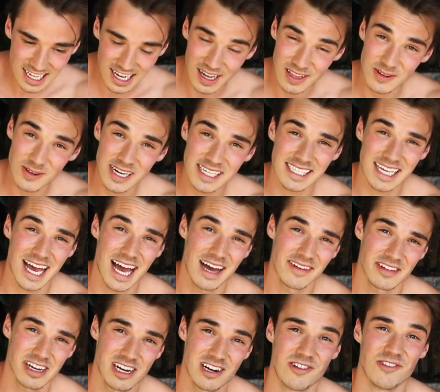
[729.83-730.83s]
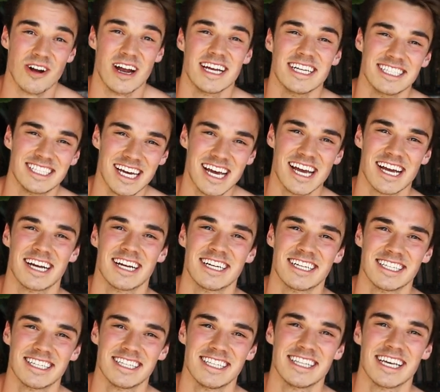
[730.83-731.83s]
Otherwise, have a great
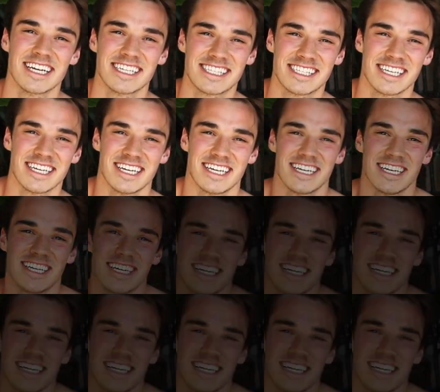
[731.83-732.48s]
day. Thanks.